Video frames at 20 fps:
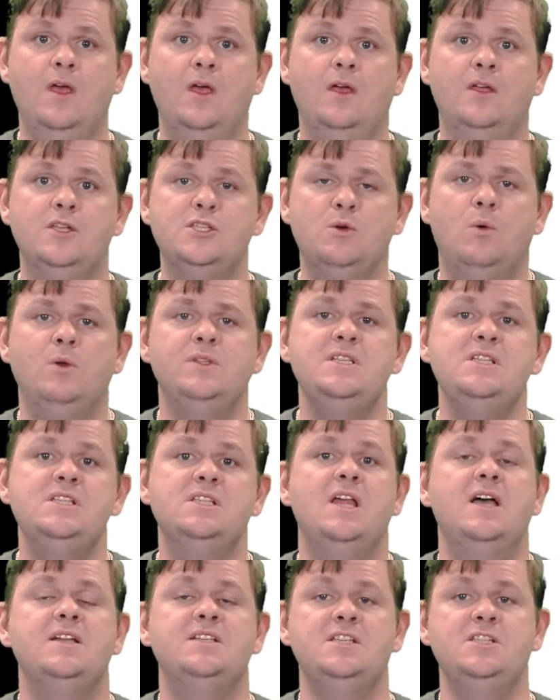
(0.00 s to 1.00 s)
So what is
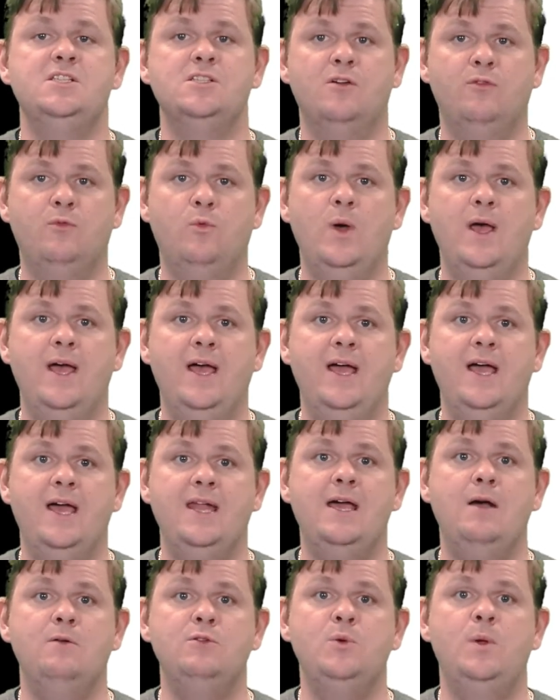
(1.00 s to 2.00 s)
slicing software,
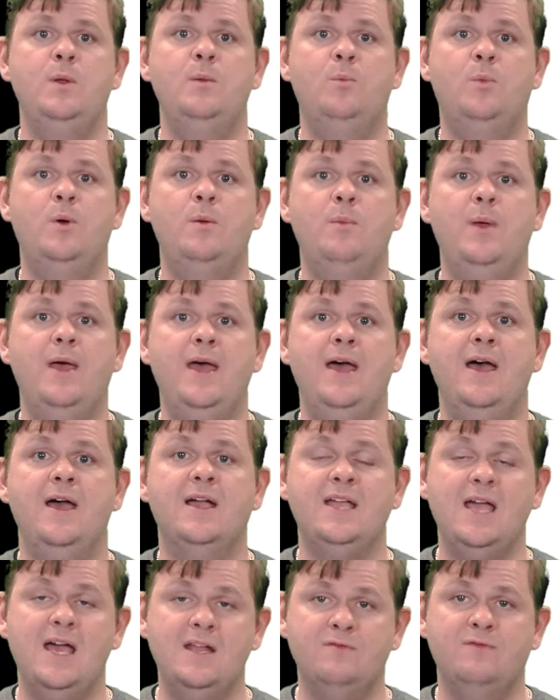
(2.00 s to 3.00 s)
and how do we prepare a
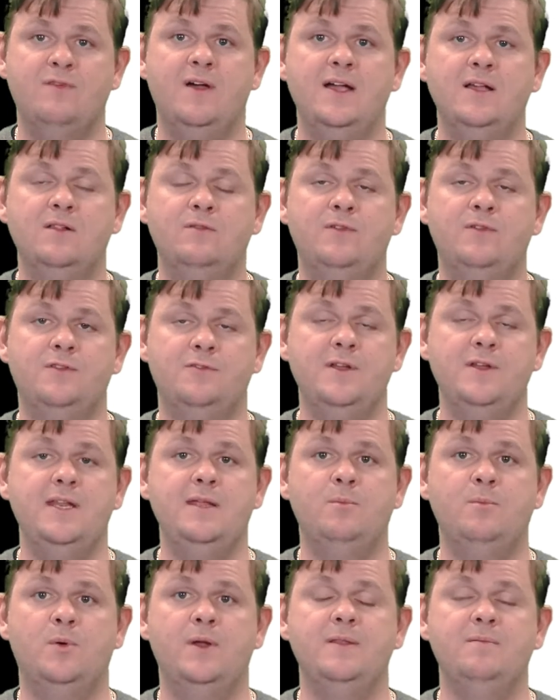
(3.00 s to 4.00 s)
CAD file for
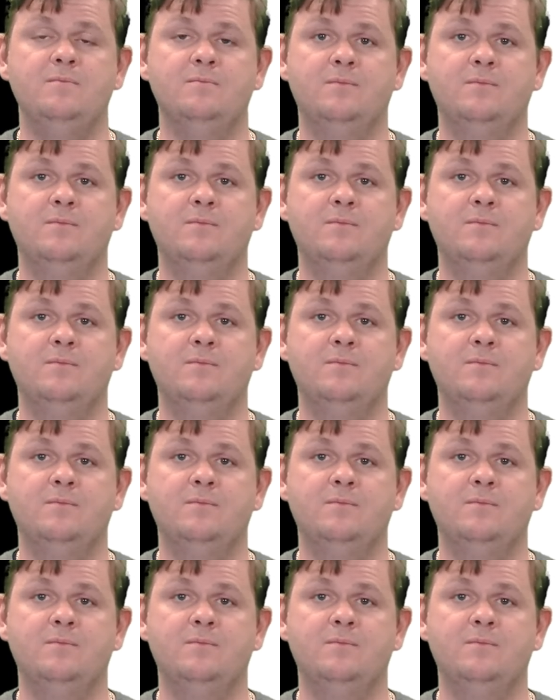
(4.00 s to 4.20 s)
3D print?